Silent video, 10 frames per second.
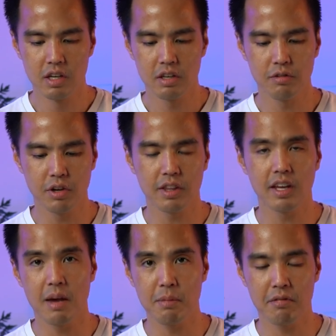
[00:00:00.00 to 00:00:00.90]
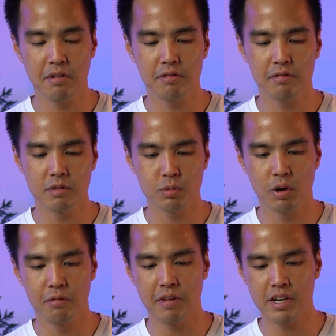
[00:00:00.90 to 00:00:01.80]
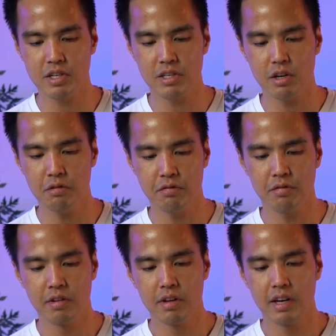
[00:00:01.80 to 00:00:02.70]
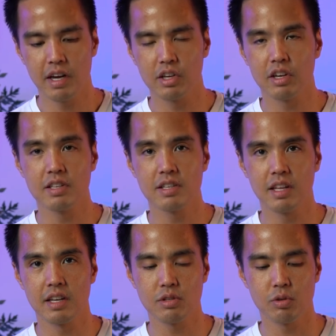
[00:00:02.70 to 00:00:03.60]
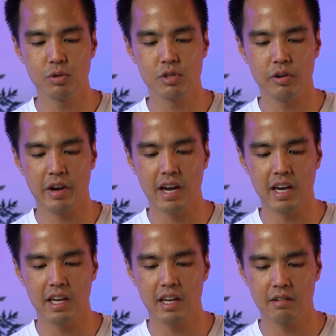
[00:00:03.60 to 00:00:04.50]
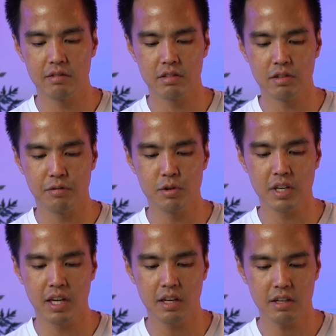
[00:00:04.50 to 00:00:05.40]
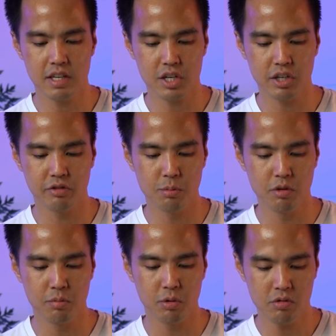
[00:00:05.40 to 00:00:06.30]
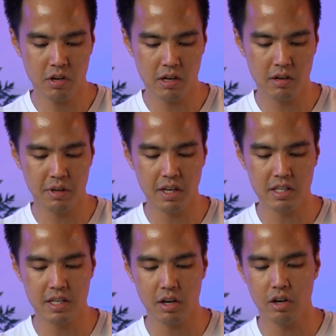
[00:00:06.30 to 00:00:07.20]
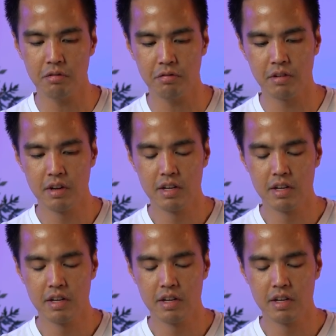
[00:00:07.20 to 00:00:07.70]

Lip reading: You've got the MF12 flash itself, and you can see there's also a diffuser here. It's actually removable that you can take off.